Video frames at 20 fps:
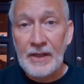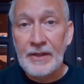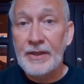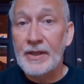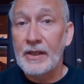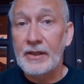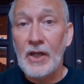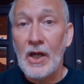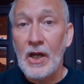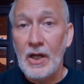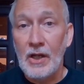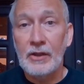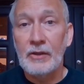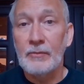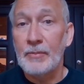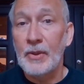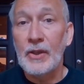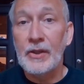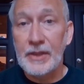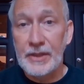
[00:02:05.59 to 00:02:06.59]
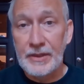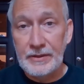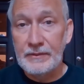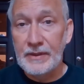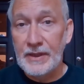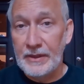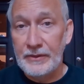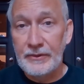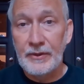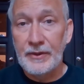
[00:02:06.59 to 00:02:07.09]
The dog
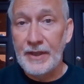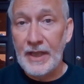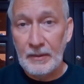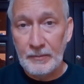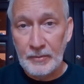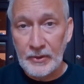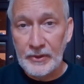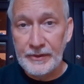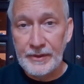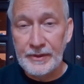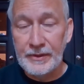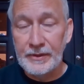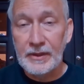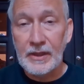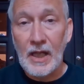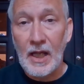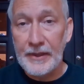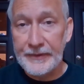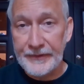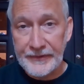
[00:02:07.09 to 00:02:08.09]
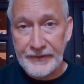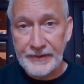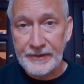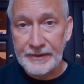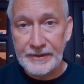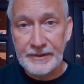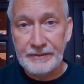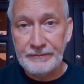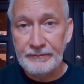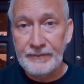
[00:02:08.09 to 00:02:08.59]
barking in your neighborhood
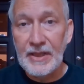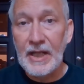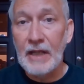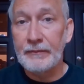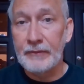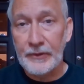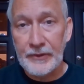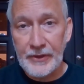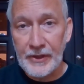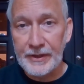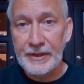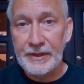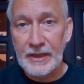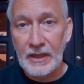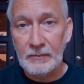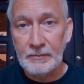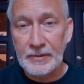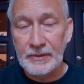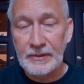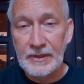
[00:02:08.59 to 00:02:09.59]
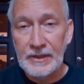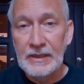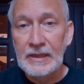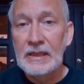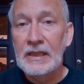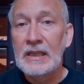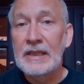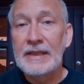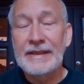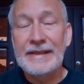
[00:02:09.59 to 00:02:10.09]
constantly, never shutting up,
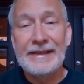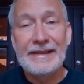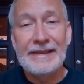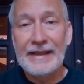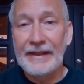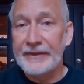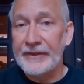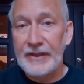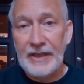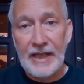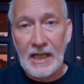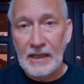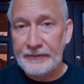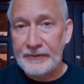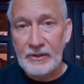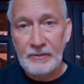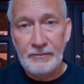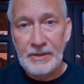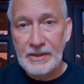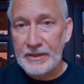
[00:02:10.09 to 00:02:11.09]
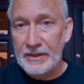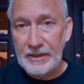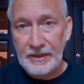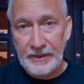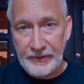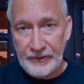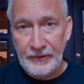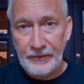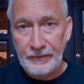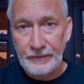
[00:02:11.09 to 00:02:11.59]
doesn't have to be an
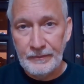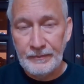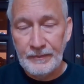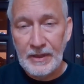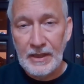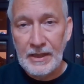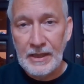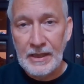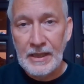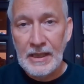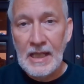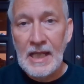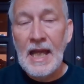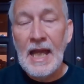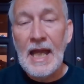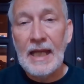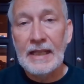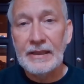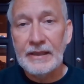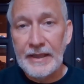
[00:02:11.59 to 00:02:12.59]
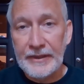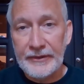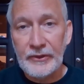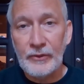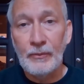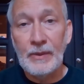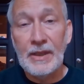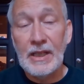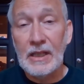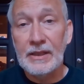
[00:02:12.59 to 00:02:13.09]
issue
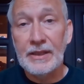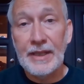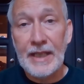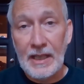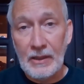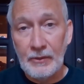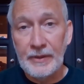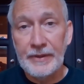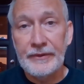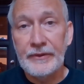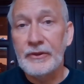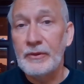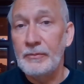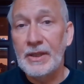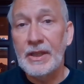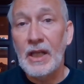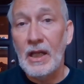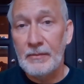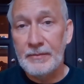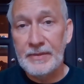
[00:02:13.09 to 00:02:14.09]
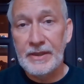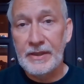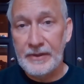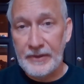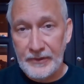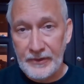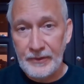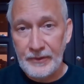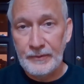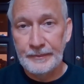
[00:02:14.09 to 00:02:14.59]
unless we allow it to become an
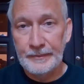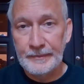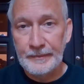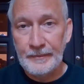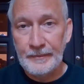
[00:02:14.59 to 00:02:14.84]
issue.